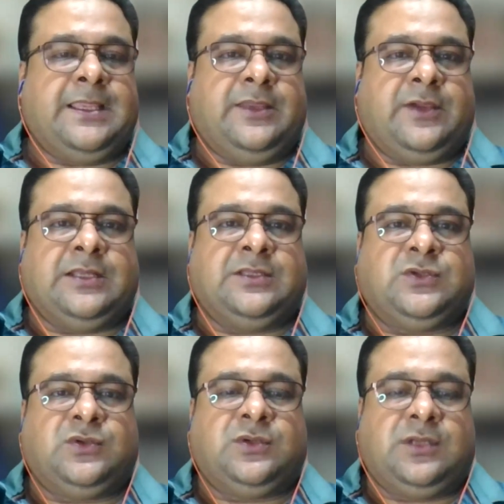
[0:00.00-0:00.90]
You can
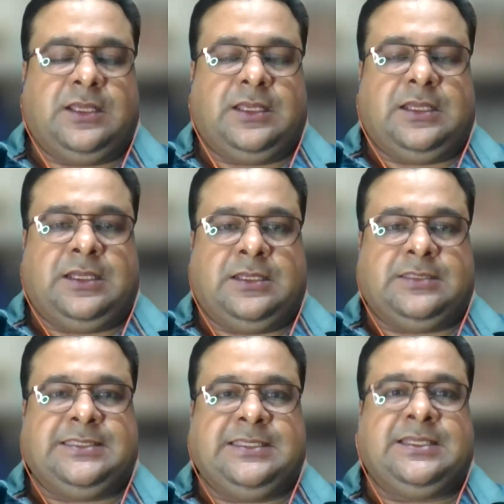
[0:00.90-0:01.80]
also uh,
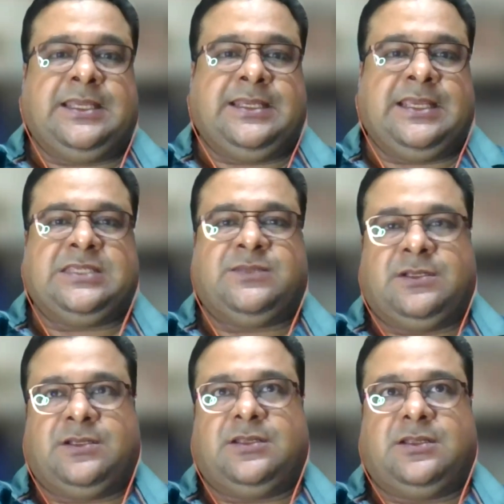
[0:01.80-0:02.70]
see the engagement.